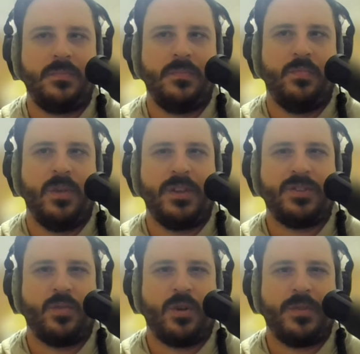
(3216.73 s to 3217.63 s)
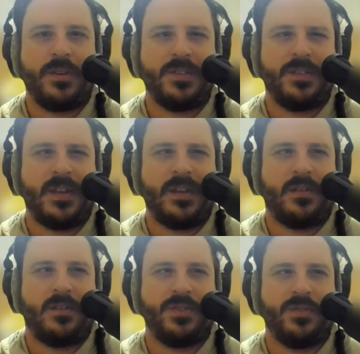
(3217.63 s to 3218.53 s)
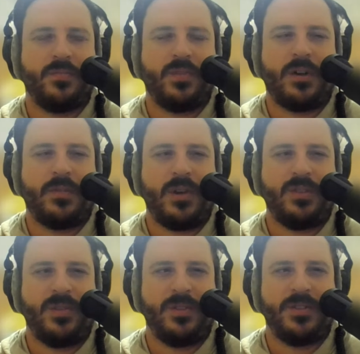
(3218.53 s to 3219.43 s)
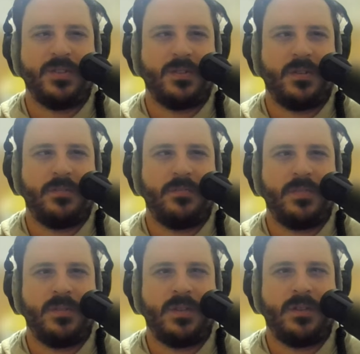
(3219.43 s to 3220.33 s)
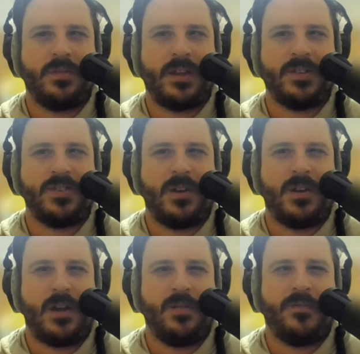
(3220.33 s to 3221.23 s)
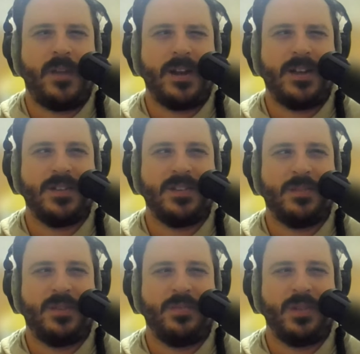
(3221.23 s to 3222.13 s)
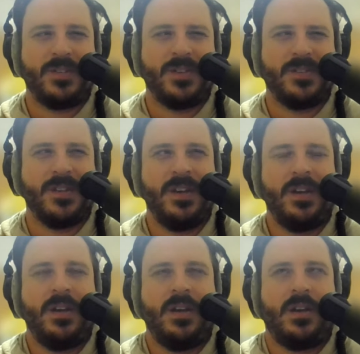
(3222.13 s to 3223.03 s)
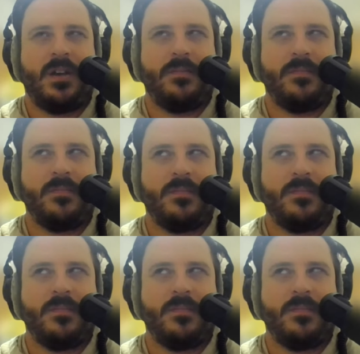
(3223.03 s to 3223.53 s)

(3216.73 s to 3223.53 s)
willing to work with us. And they also put out a press release and that I saw on Yahoo Finance and some other places and